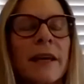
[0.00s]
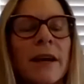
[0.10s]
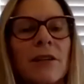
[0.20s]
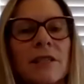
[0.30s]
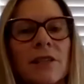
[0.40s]

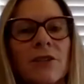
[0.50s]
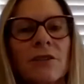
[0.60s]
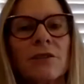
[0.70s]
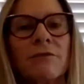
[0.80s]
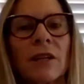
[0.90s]
our
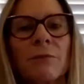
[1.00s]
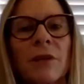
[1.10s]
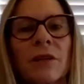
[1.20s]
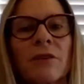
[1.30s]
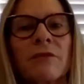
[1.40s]
continued
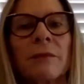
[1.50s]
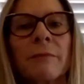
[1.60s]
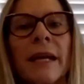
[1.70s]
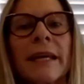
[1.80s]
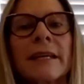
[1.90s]
development of
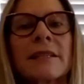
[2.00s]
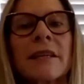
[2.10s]
Inmalex.